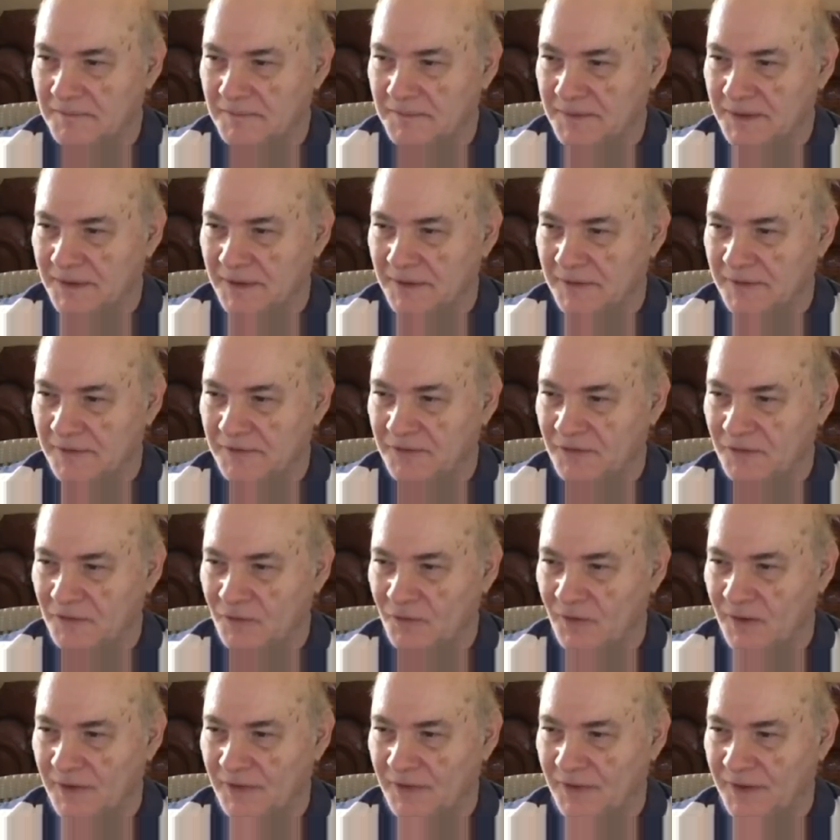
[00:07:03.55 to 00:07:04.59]
This is
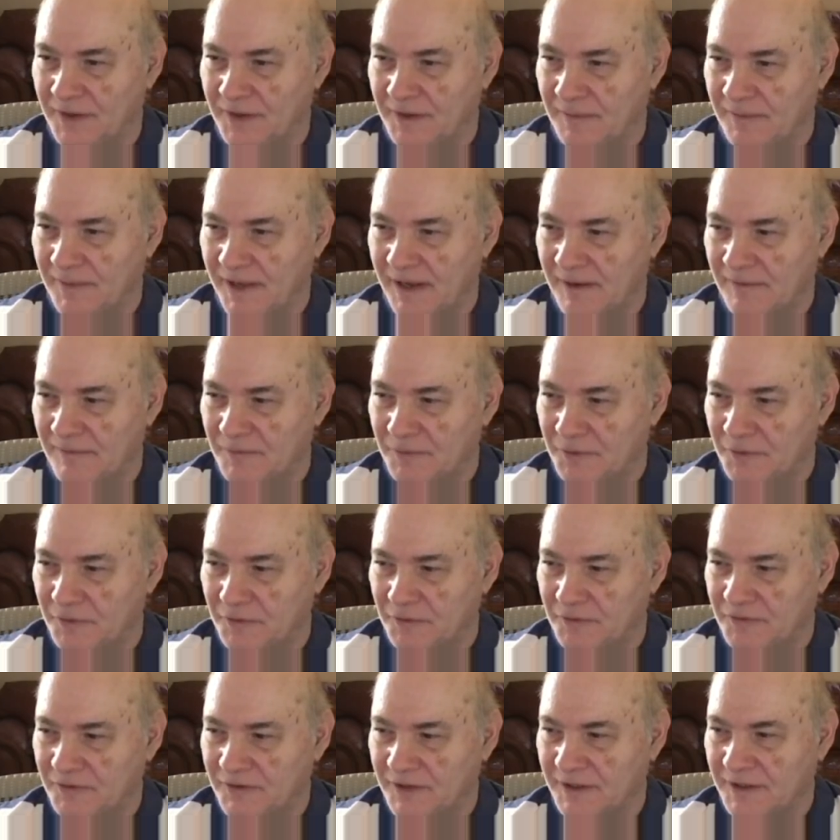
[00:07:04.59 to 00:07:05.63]
one thing about
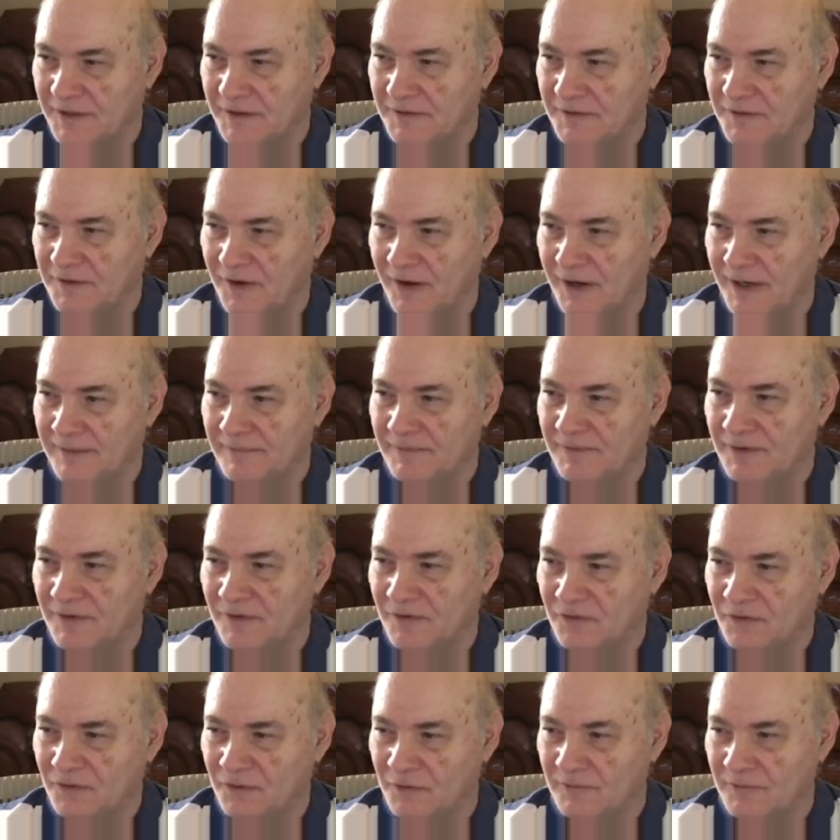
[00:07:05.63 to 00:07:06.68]
MOOCs, they're time
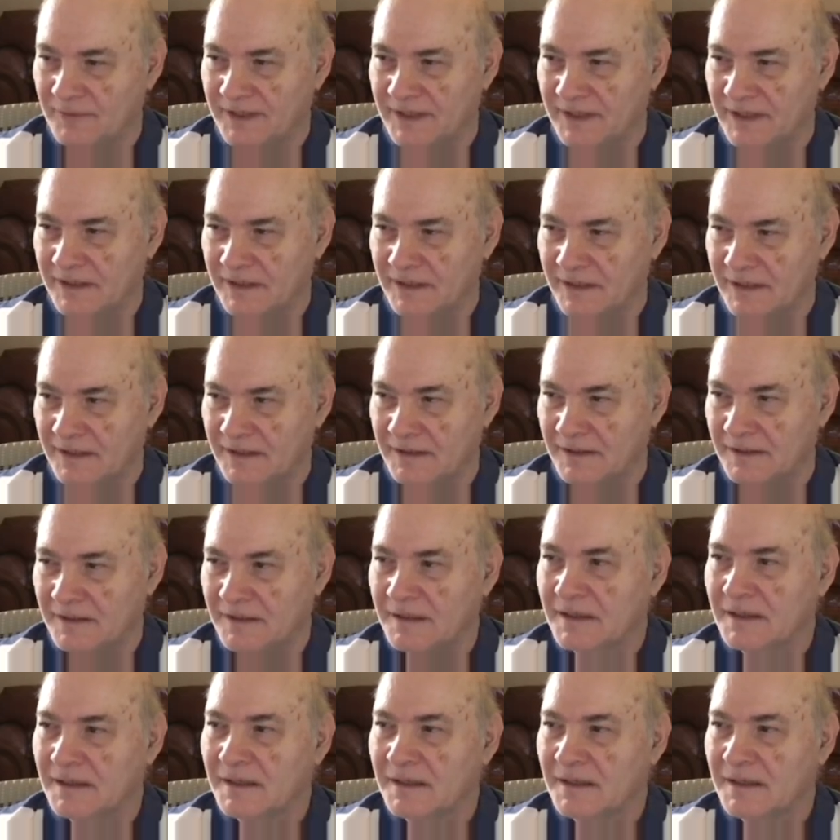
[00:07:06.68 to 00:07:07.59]
consuming, and